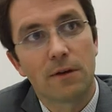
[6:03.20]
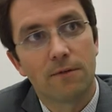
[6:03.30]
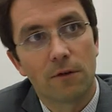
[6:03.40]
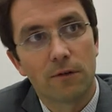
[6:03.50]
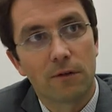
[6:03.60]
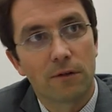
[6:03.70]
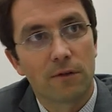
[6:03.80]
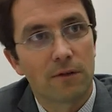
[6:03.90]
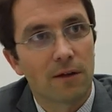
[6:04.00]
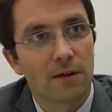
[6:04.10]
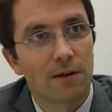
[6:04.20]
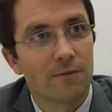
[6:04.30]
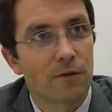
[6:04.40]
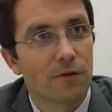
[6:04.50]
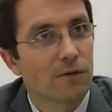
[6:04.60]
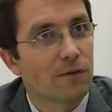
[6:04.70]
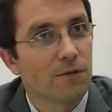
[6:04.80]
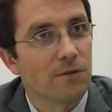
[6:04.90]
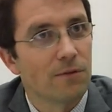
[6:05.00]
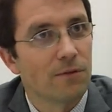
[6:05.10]
conversions
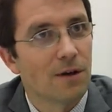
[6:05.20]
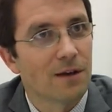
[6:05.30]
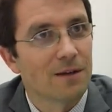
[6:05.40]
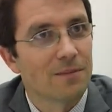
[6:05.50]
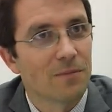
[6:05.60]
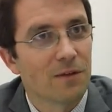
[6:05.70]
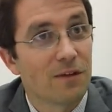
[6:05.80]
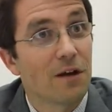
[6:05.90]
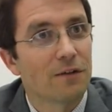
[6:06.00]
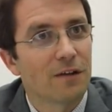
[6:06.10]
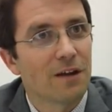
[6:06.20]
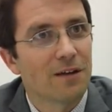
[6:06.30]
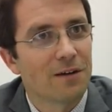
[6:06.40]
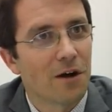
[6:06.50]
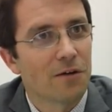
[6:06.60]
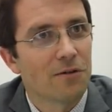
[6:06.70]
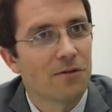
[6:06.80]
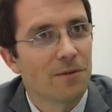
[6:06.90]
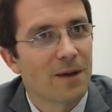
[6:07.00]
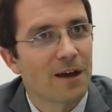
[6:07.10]
to CRJ
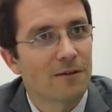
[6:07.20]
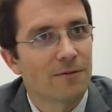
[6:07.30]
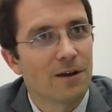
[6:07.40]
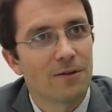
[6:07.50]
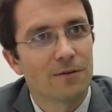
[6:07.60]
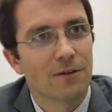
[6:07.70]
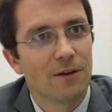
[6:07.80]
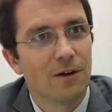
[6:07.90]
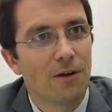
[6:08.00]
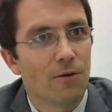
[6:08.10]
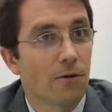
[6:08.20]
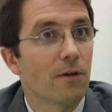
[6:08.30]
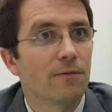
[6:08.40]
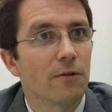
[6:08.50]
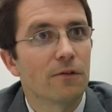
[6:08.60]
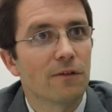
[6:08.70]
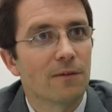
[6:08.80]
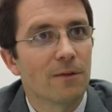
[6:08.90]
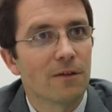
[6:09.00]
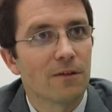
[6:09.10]
cargo package freighters, or
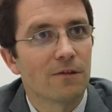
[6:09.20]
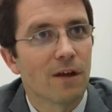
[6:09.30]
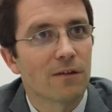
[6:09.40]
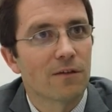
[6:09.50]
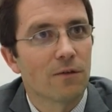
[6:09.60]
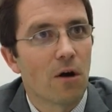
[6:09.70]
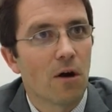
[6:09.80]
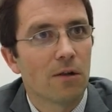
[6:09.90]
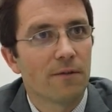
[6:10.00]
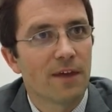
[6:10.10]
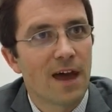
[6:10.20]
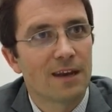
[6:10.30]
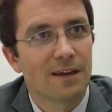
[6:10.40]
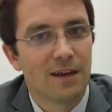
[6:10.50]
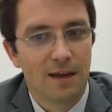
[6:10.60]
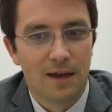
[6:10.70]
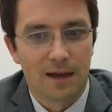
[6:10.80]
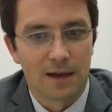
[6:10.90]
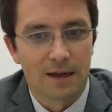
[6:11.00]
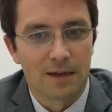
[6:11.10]
conversions to business jets. So all of that,
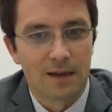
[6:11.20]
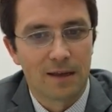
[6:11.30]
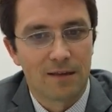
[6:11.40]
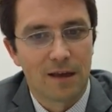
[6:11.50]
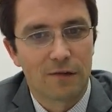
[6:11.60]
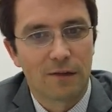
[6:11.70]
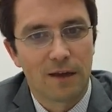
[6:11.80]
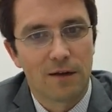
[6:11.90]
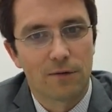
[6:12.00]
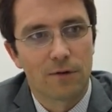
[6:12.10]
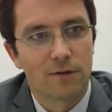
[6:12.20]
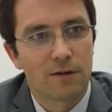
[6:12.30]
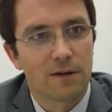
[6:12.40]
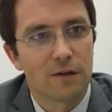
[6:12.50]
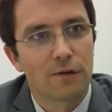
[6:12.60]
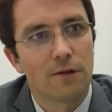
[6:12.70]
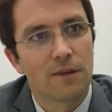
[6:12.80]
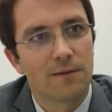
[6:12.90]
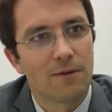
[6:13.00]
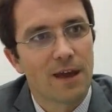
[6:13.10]
essentially, in order to
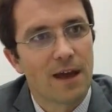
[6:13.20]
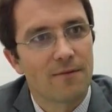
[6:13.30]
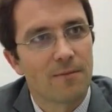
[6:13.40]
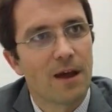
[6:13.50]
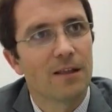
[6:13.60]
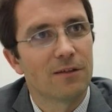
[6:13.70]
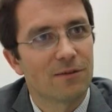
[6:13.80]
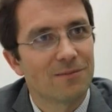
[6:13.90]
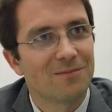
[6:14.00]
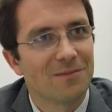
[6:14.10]
ensure that we have a balanced